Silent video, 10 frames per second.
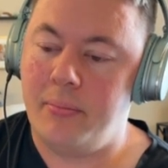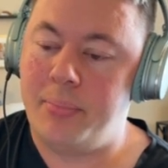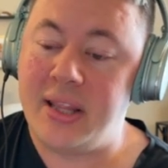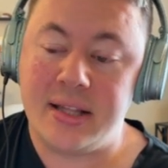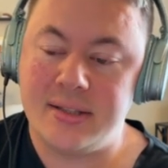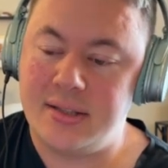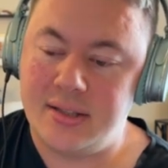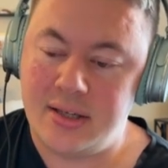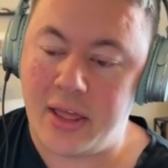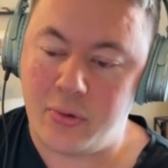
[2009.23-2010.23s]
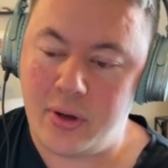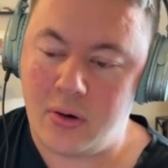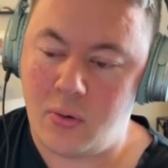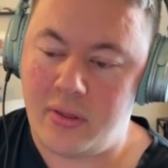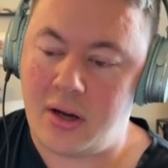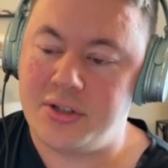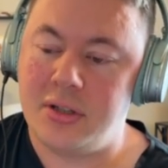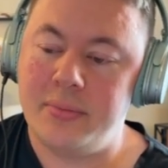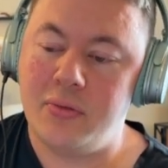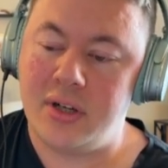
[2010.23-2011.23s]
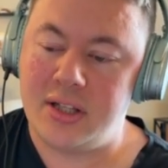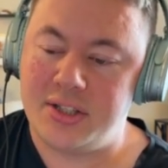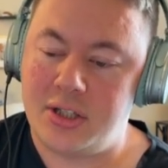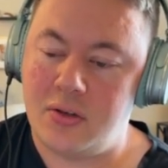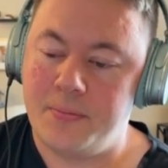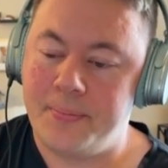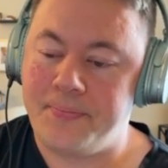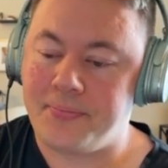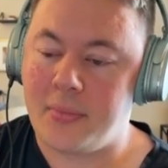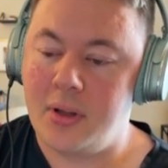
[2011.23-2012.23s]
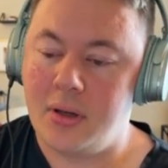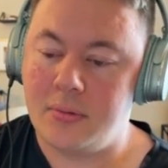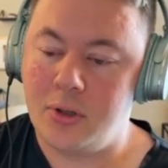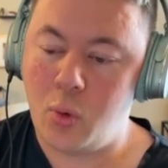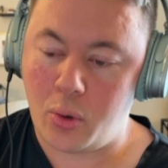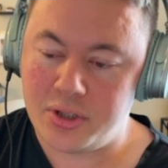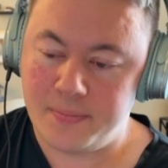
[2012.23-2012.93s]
that's neither here nor there. So let me read this to you. Quote,